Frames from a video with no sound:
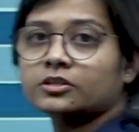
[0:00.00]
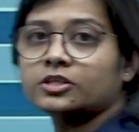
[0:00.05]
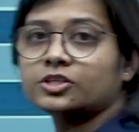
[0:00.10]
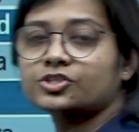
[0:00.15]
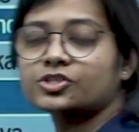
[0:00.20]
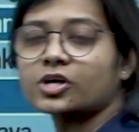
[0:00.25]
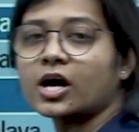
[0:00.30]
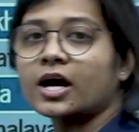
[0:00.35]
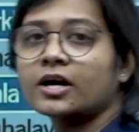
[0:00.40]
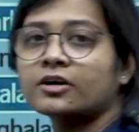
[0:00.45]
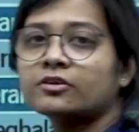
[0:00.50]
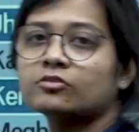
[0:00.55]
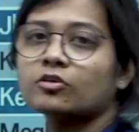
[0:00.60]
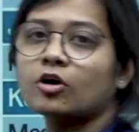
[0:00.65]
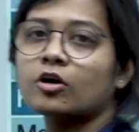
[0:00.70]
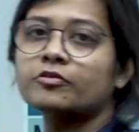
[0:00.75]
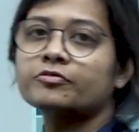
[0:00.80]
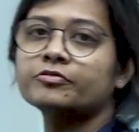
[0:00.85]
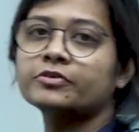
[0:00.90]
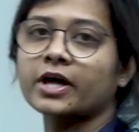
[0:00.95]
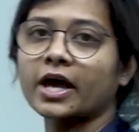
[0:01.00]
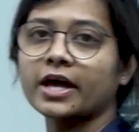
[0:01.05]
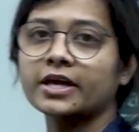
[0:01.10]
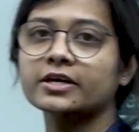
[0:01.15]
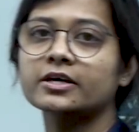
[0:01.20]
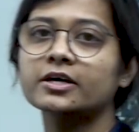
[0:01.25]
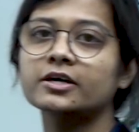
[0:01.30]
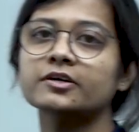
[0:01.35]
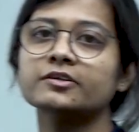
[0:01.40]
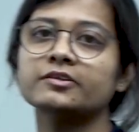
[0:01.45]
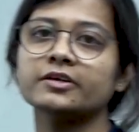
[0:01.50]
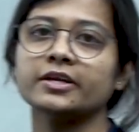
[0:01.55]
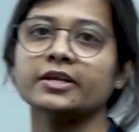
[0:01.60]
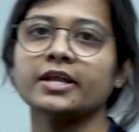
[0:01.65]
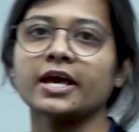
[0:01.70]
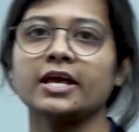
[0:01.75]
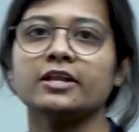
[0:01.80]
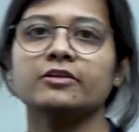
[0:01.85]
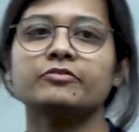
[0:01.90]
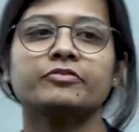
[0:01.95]
the charts of tigers
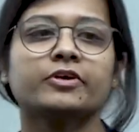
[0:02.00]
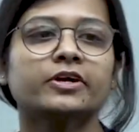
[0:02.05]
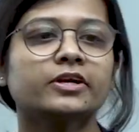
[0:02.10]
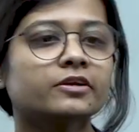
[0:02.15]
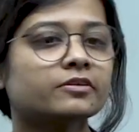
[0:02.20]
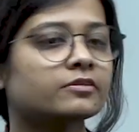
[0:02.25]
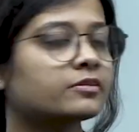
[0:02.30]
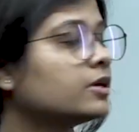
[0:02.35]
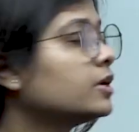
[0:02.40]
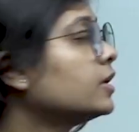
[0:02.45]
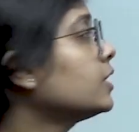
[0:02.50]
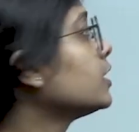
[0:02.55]
and elephants,